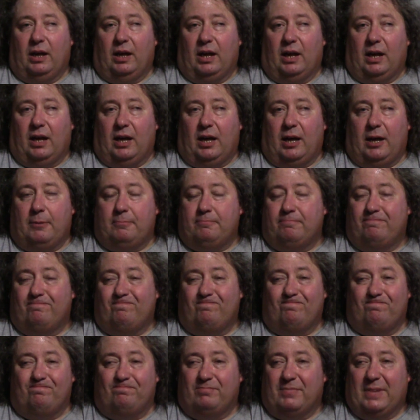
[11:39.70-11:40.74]

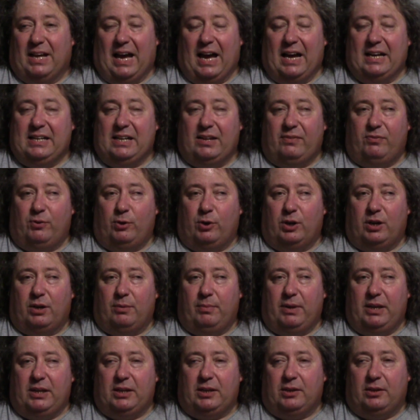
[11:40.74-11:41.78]
I definitely
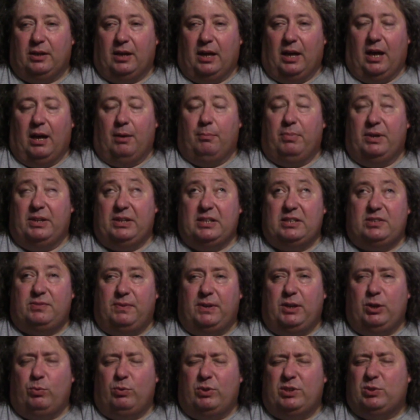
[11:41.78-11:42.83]
recommend it. But this
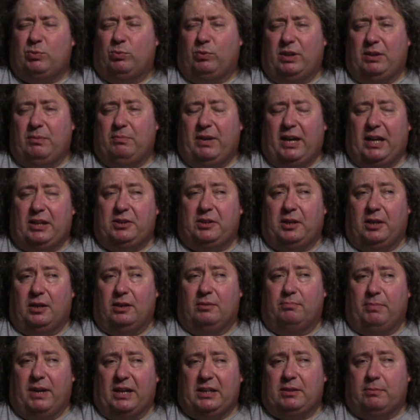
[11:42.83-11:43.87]
video wasn't really about the
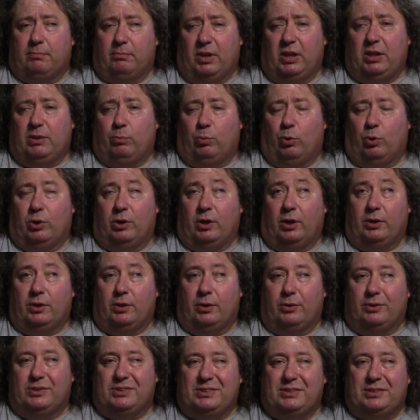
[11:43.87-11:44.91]
motherboard,
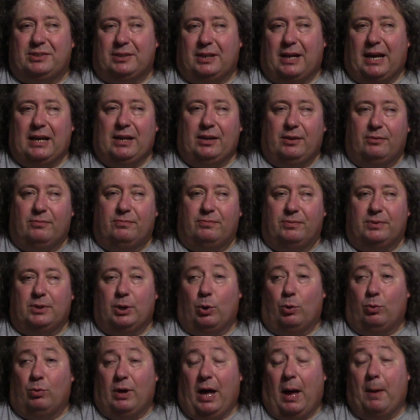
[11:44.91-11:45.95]
although it's kind of,
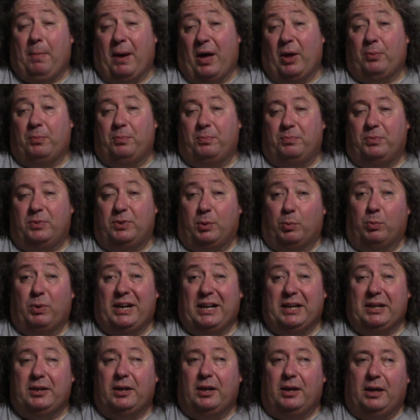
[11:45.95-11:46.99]
about the
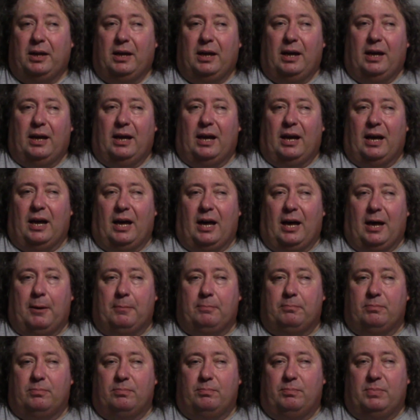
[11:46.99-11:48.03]
rig.
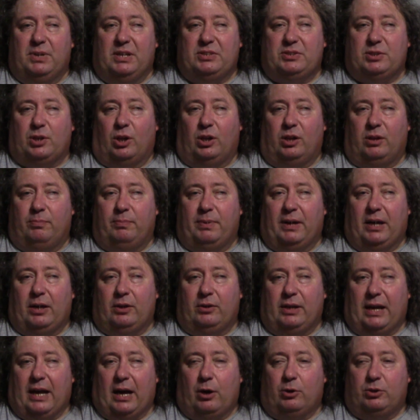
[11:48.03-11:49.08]
But it's all
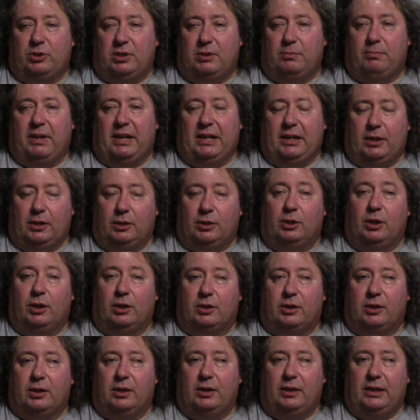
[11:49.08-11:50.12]
about how to make it
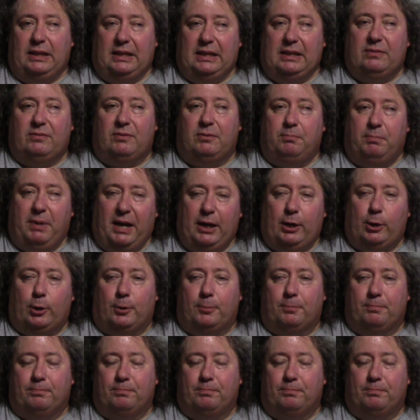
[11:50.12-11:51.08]
look even better.